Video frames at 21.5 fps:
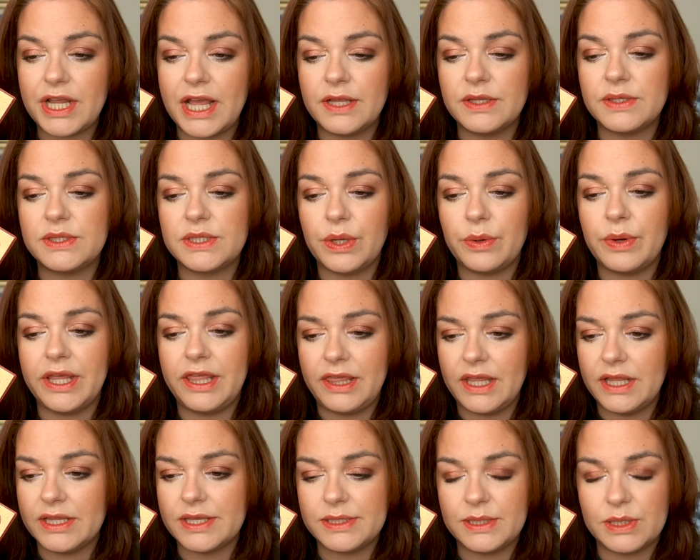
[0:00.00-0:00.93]
and so I
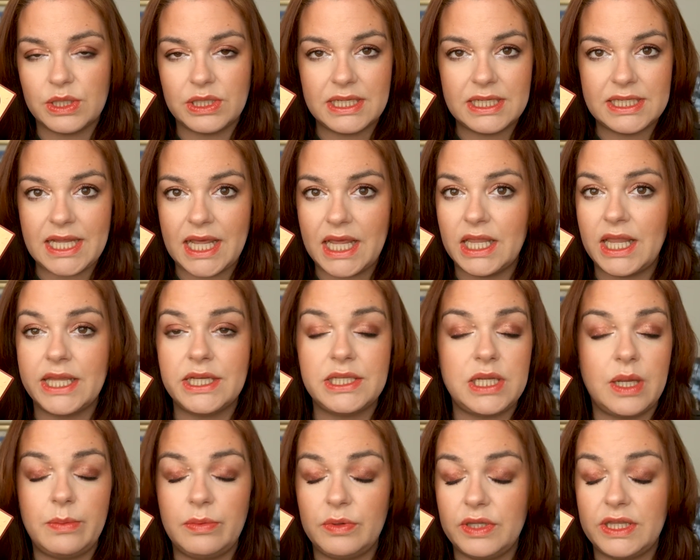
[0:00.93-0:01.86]
think this is going to take like
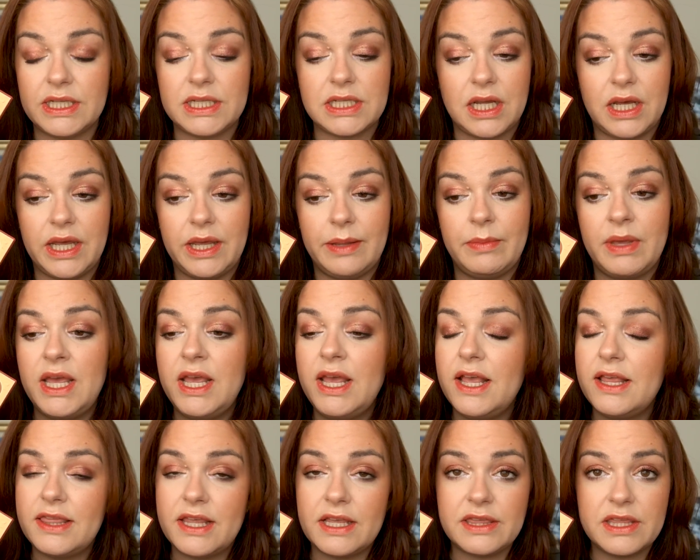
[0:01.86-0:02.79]
double the time
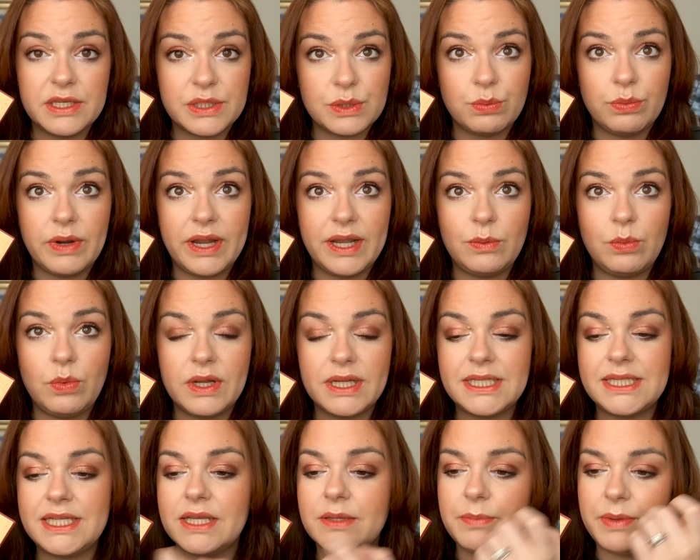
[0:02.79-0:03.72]
that this red one
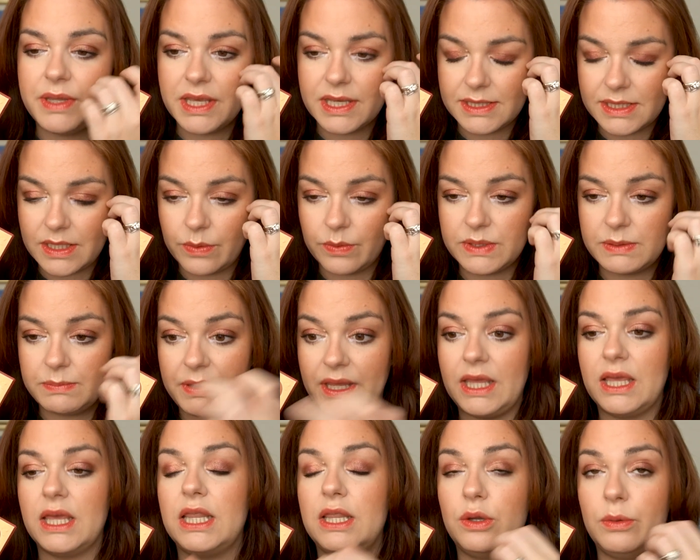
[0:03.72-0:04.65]
did because I was
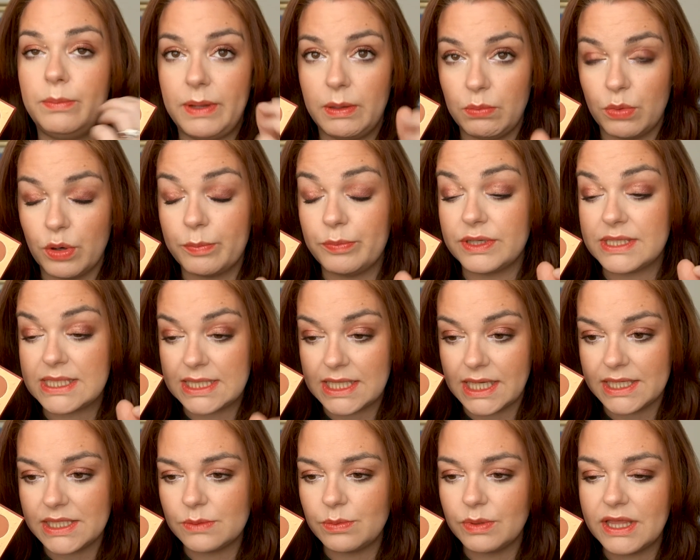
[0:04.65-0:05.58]
being a little bit more
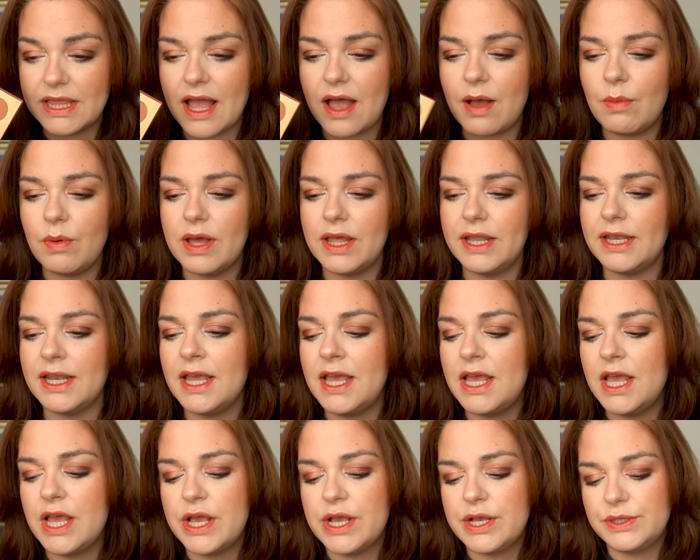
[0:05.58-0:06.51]
precise with that one.
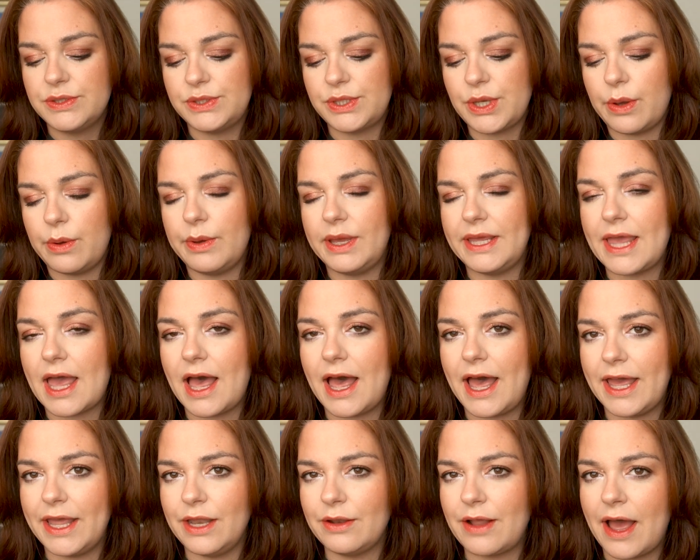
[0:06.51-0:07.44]
So yeah,
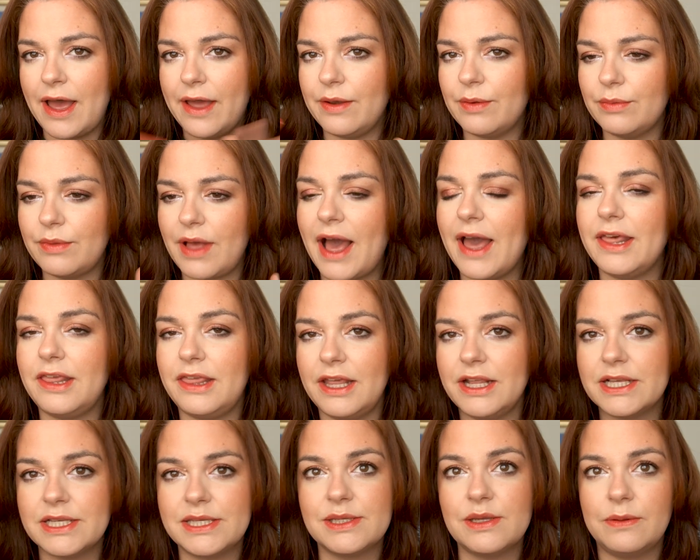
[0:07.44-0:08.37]
I
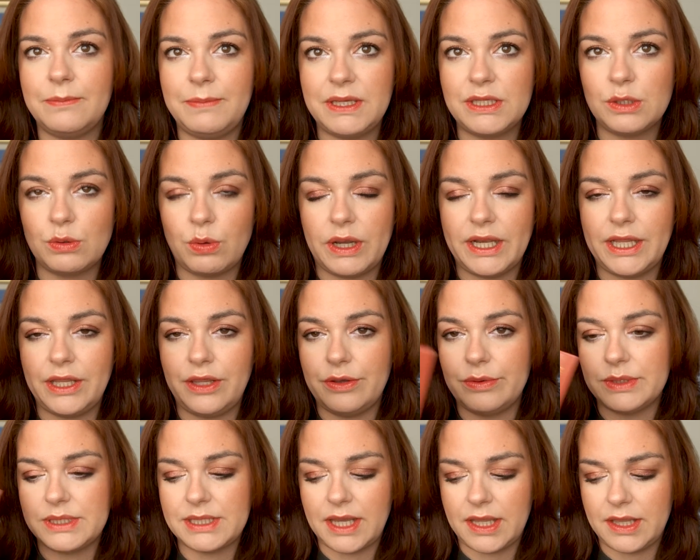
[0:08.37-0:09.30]
think this is going to be 20
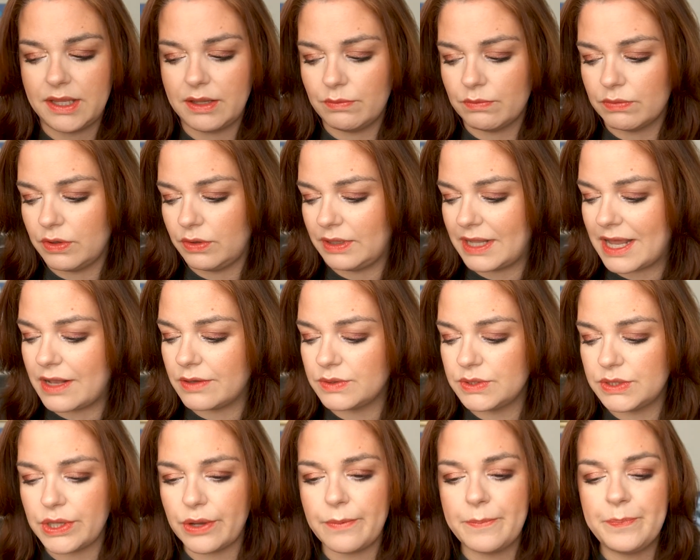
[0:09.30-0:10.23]
use and then roll out.
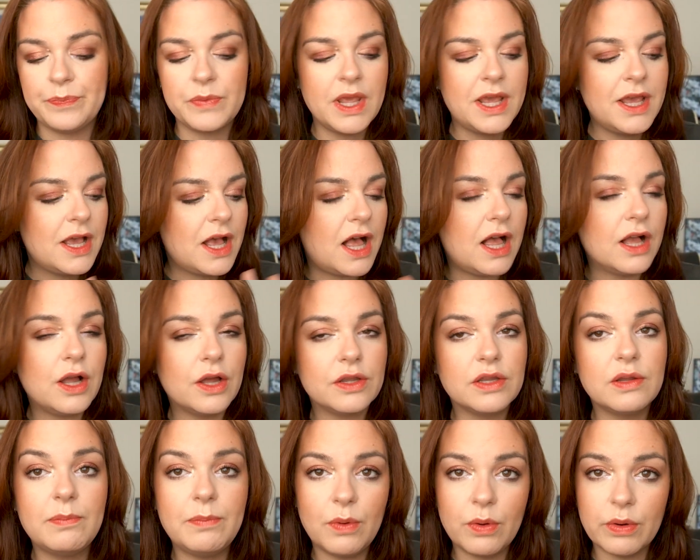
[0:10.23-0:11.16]
So I got
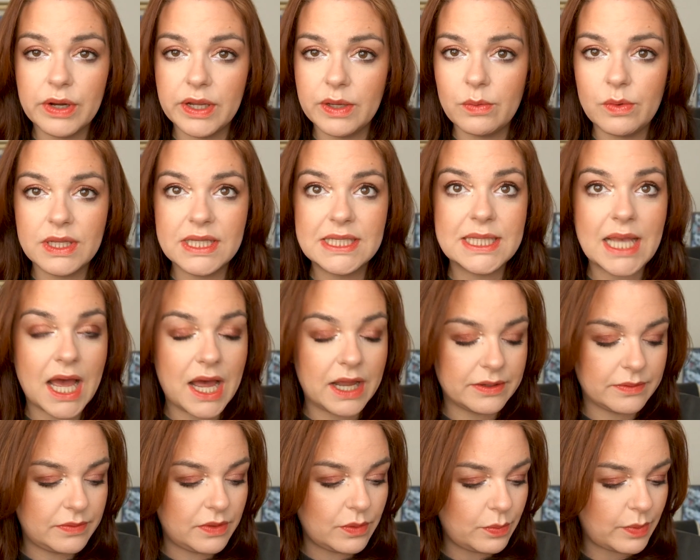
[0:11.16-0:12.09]
the boring ones out
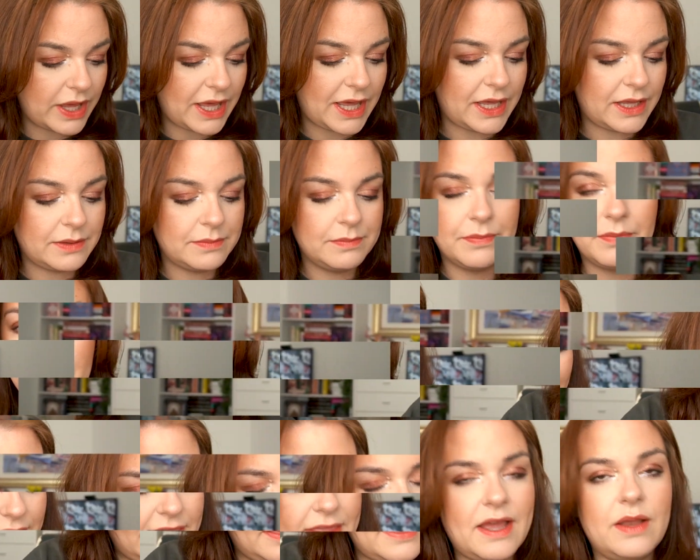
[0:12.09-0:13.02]
of the way. All
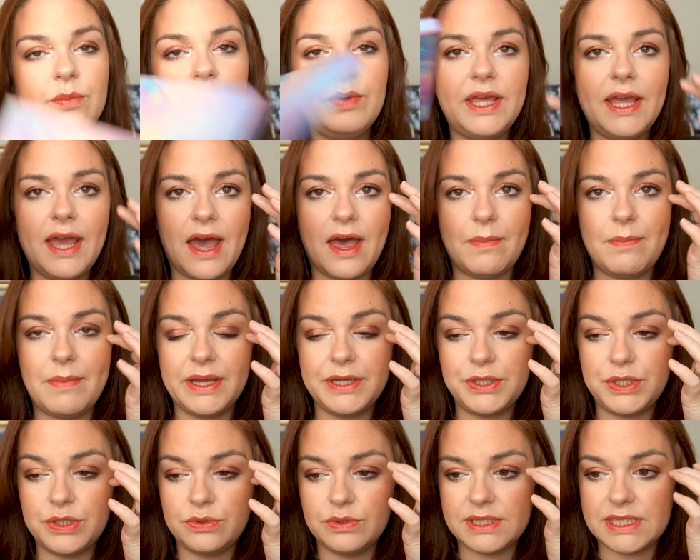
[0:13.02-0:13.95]
right, then we have my
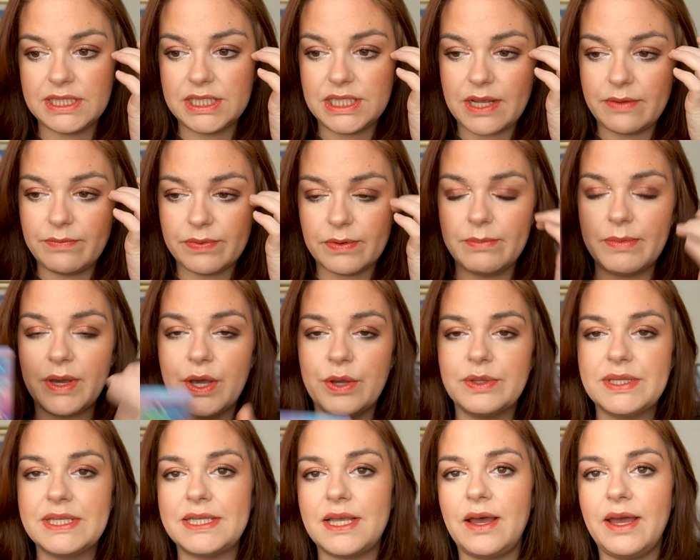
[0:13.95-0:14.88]
Jewels and Gem from
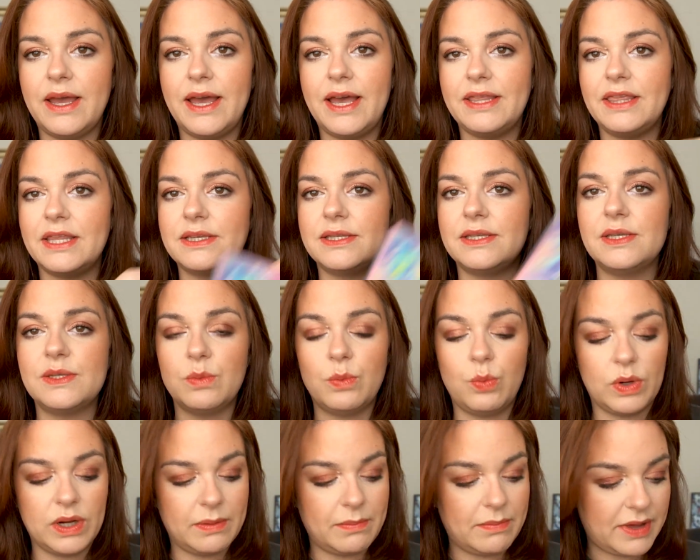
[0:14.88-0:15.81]
Odin's Eye. This is
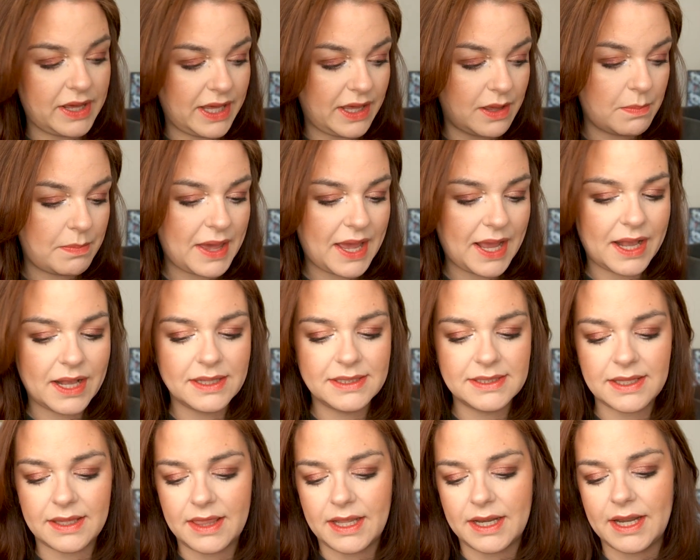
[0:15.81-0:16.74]
one of my
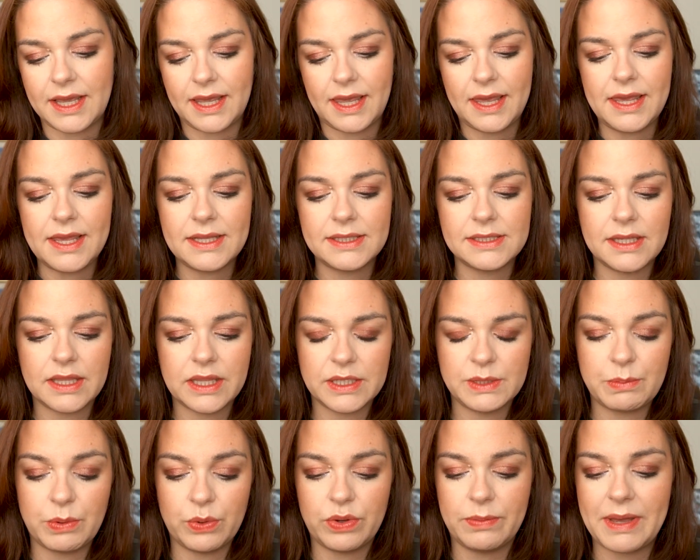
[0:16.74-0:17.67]
pans that I hit that I
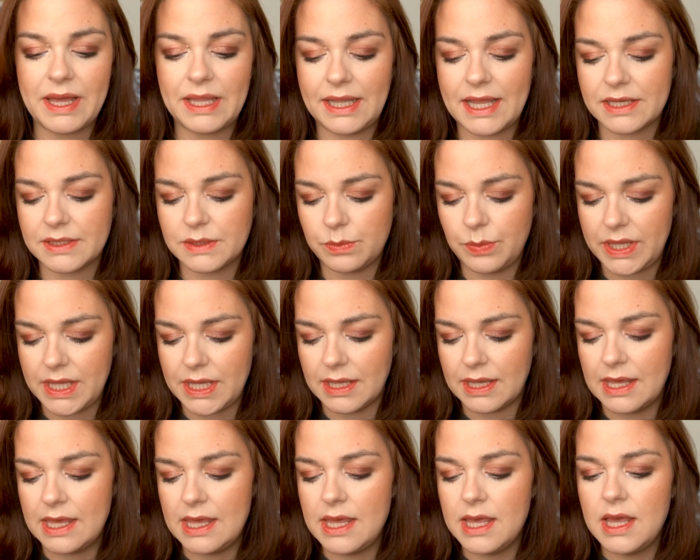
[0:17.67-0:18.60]
spoke about last
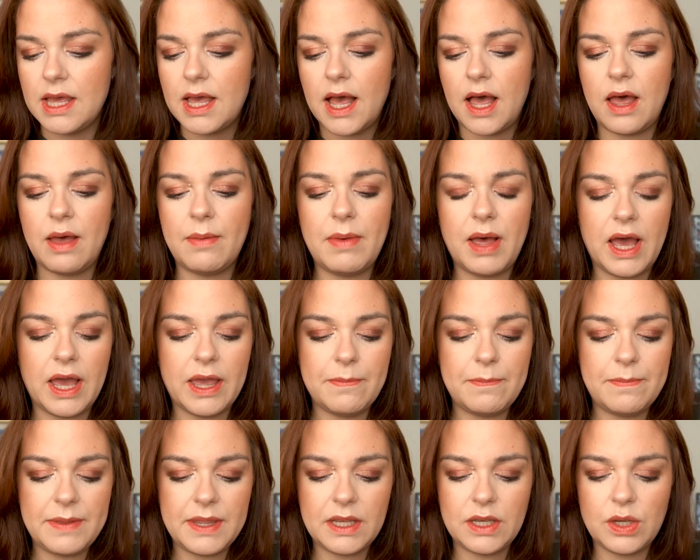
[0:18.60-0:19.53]
week.
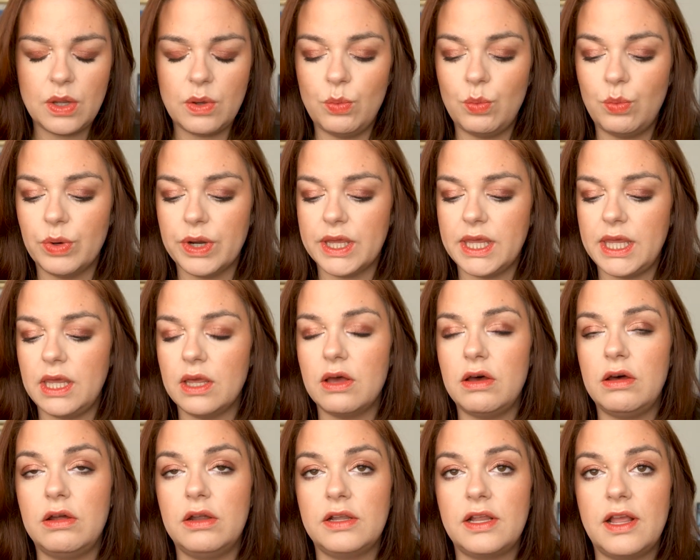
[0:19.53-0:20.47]
I've been working
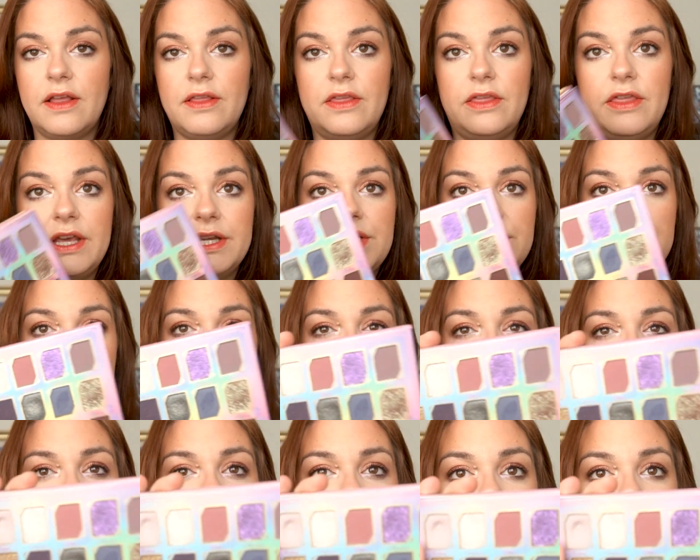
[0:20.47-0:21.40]
on this shade